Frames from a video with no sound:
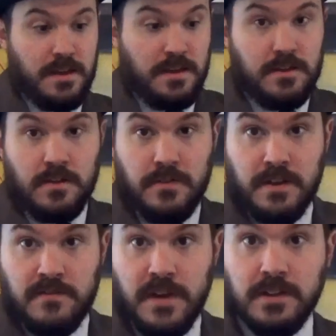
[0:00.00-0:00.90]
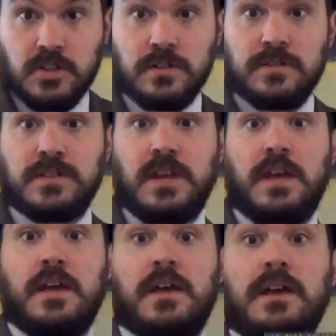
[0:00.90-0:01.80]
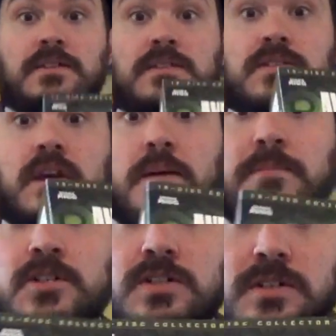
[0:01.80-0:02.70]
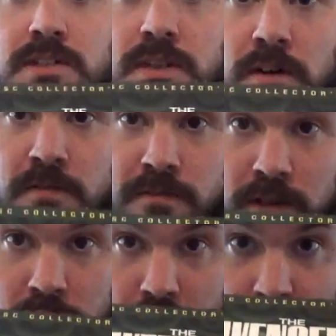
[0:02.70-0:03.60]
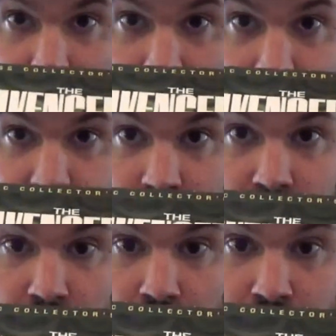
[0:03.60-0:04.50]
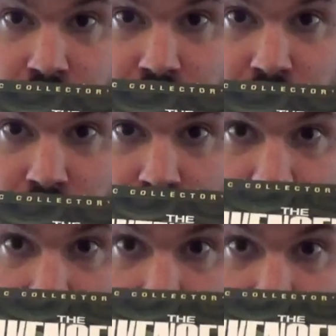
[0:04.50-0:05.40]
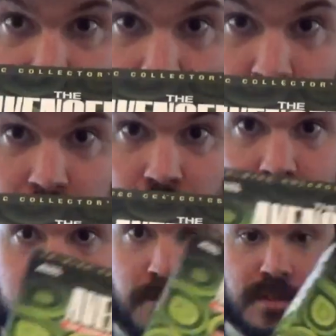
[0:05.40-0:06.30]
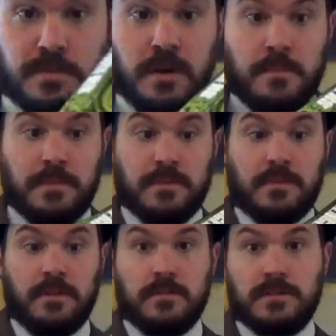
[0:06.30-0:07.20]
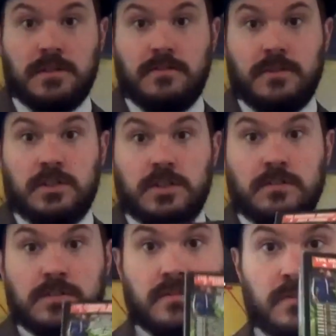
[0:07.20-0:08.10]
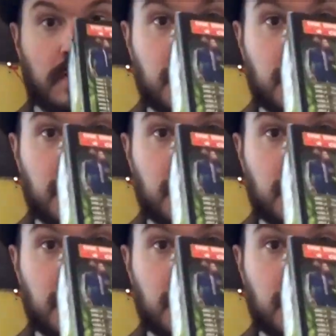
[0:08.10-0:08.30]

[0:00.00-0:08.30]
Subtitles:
You know, the Avengers has established itself as a cult TV show, probably one of the most popular cult TV shows of all